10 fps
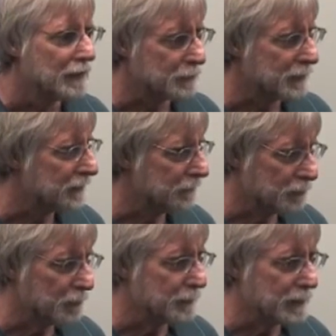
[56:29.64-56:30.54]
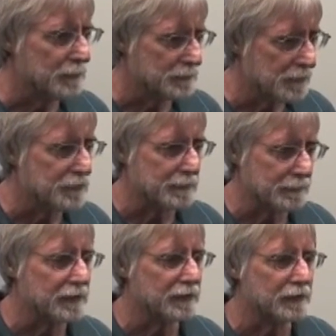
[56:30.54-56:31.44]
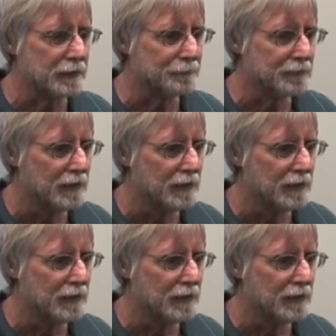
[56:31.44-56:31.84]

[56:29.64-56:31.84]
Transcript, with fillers: So we can, we'll be able to do the same thing here.